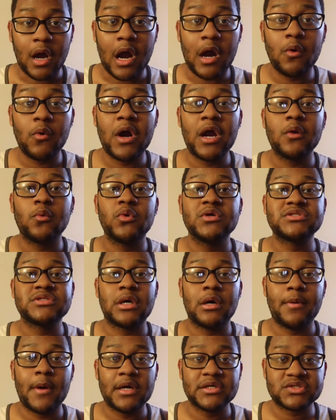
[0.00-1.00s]
All right, what's
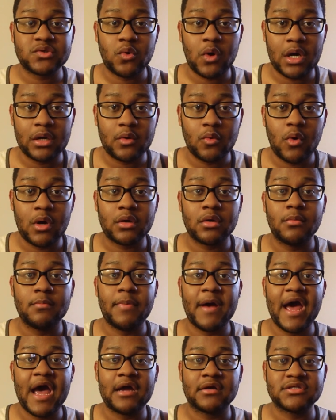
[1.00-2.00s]
up, HawkSquad, and welcome
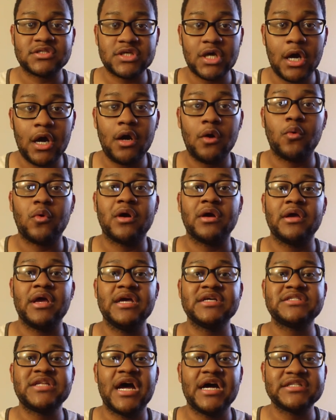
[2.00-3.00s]
back. So,
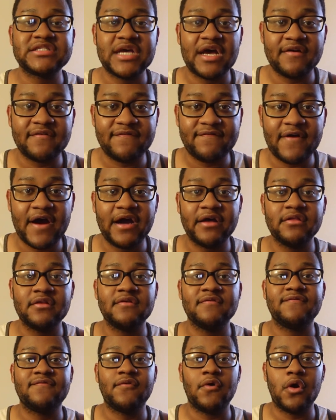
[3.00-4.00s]
it's now time
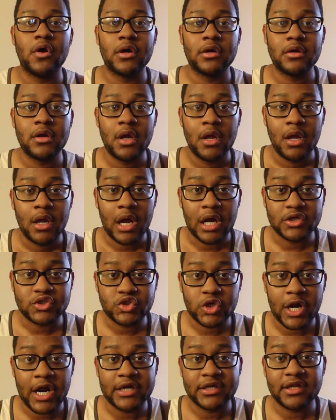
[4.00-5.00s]
finally for
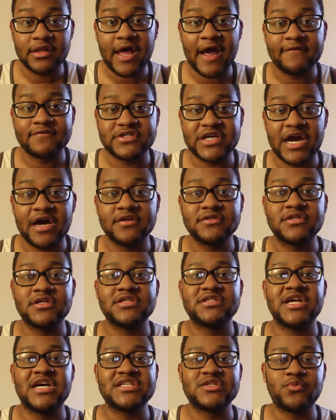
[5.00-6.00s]
Attract the Live
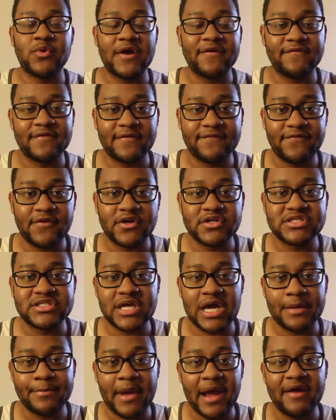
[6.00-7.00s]
Challenges. That's right, for the first
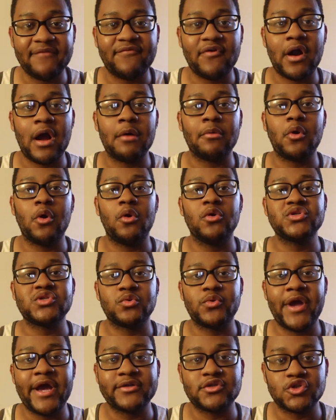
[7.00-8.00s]
time ever, I'm going to
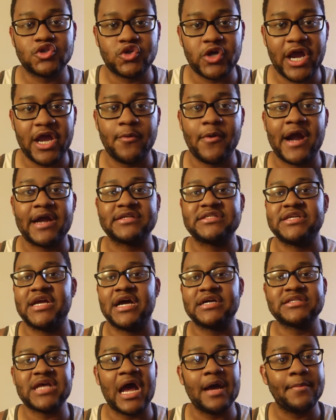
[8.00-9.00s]
react to Tra Rags.
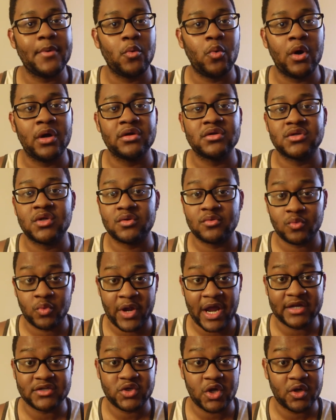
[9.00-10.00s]
Yes, I've been wanting to
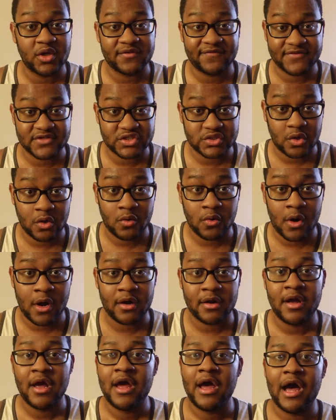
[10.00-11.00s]
react to trailers for so
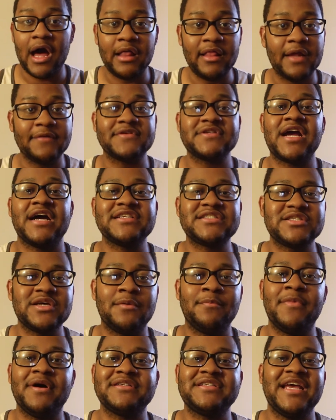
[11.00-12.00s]
long. I love this guy
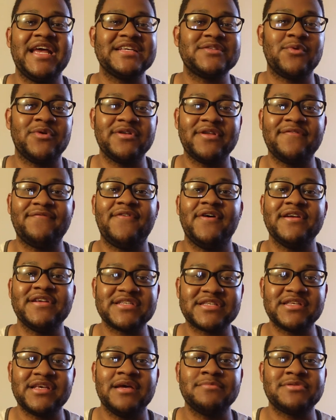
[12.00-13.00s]
so much. He has one of the
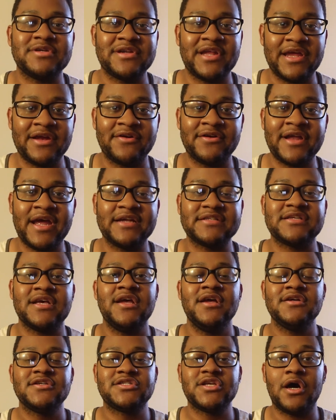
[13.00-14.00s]
funniest clips on the internet.
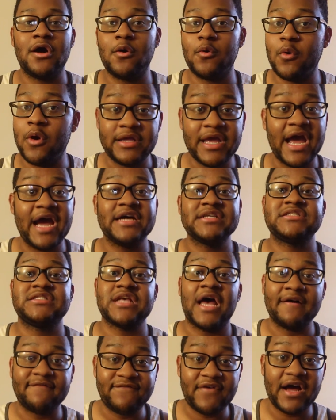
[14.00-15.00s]
So, yes,
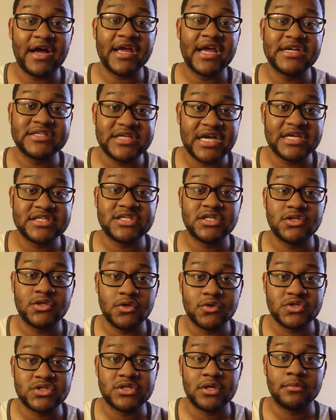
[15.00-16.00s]
I finally get a chance to
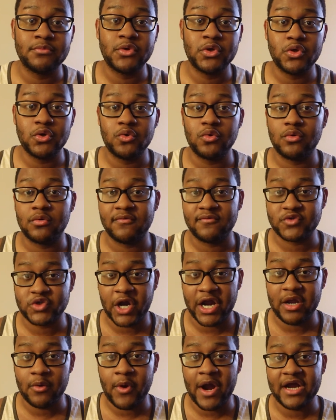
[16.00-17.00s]
do some new
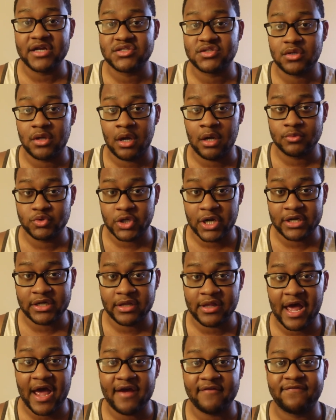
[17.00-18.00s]
Tra Rags um, Track
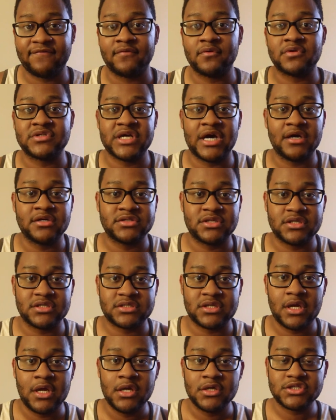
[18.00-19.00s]
the Live
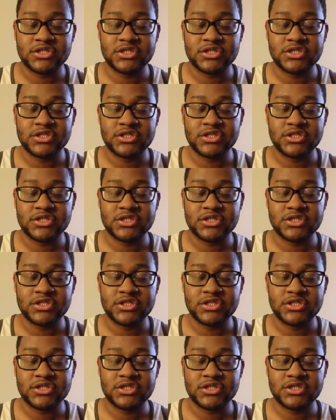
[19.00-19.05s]
Challenges.